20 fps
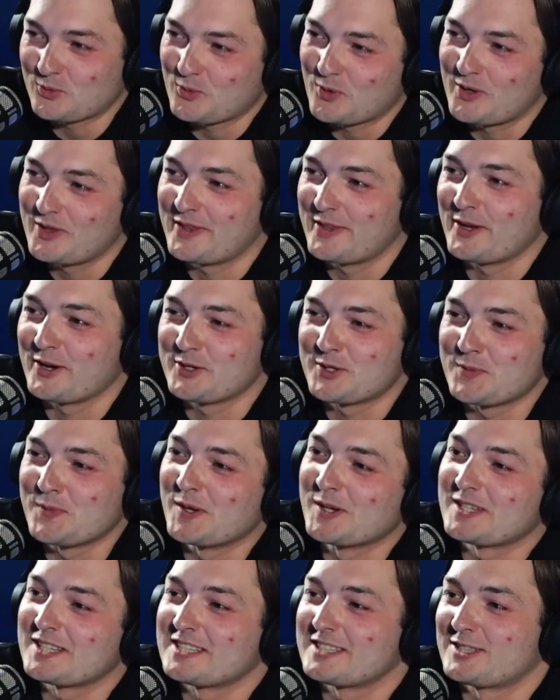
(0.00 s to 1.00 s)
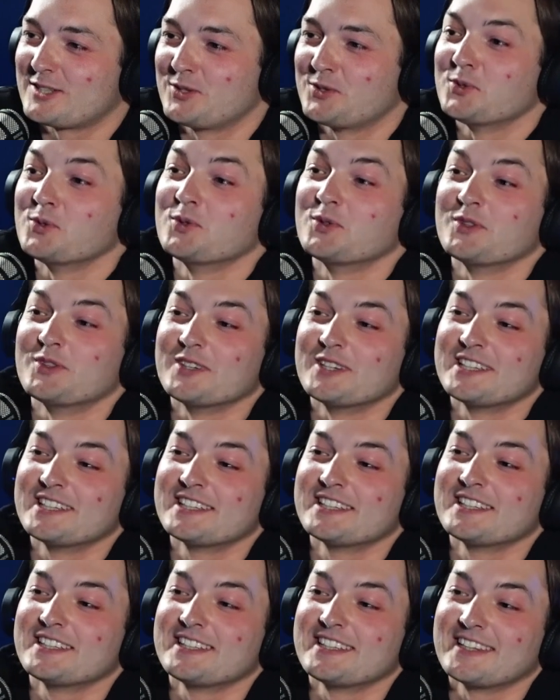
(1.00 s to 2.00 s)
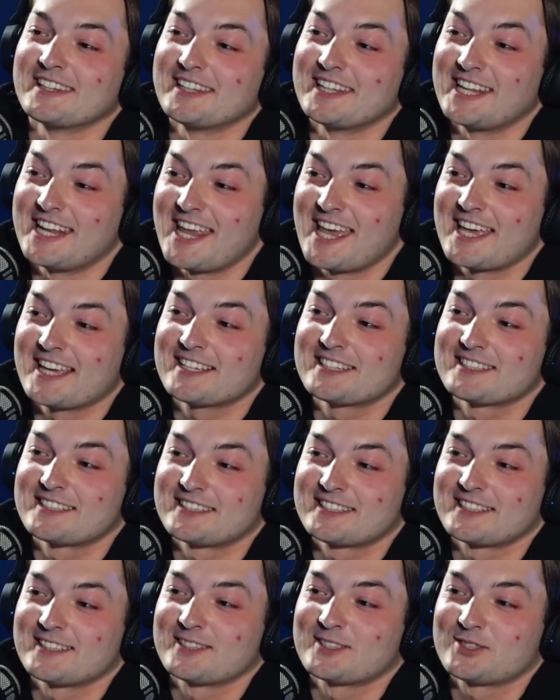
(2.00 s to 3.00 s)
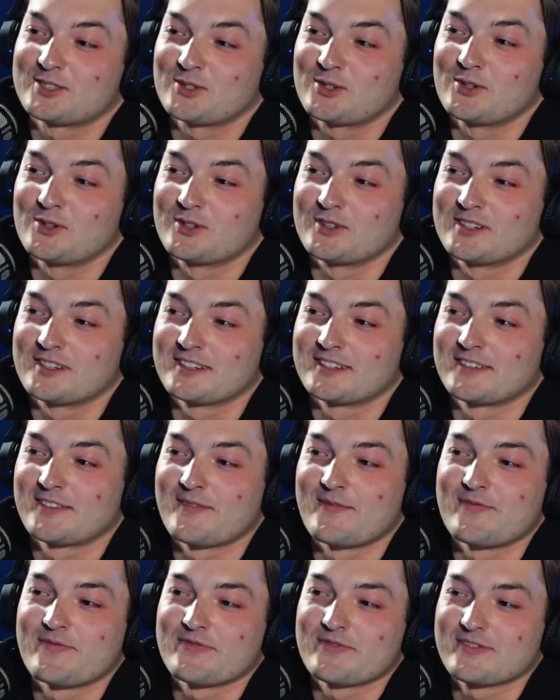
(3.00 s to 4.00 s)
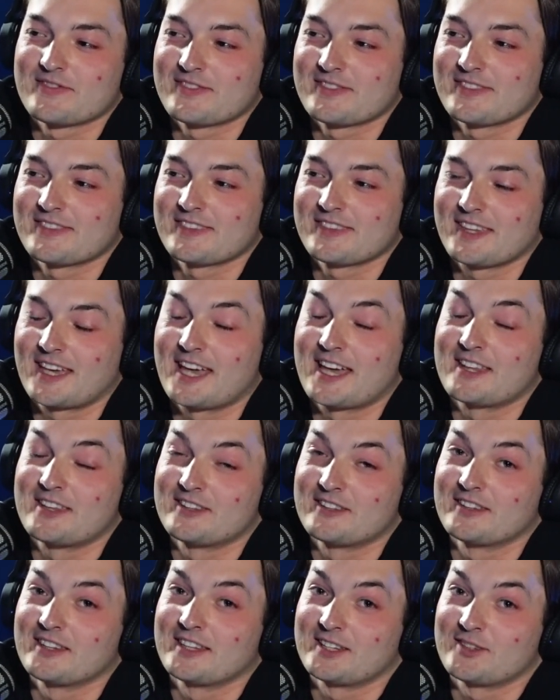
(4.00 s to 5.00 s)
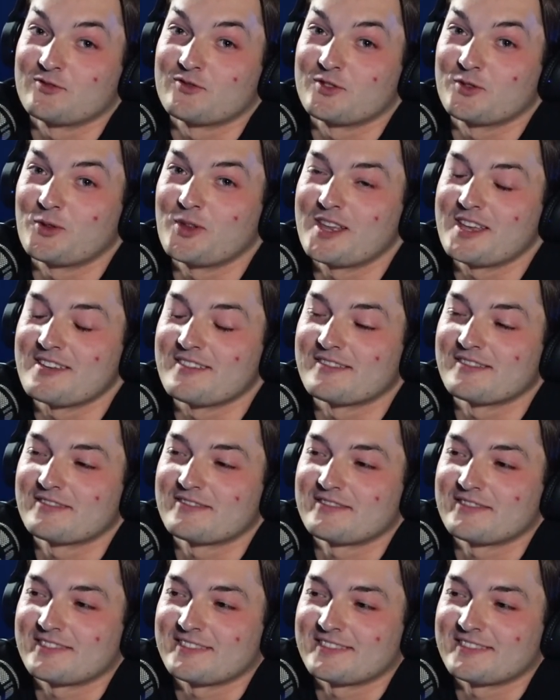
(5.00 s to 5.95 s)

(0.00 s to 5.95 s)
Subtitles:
want the Arctic Monkeys to do the next song in like real life.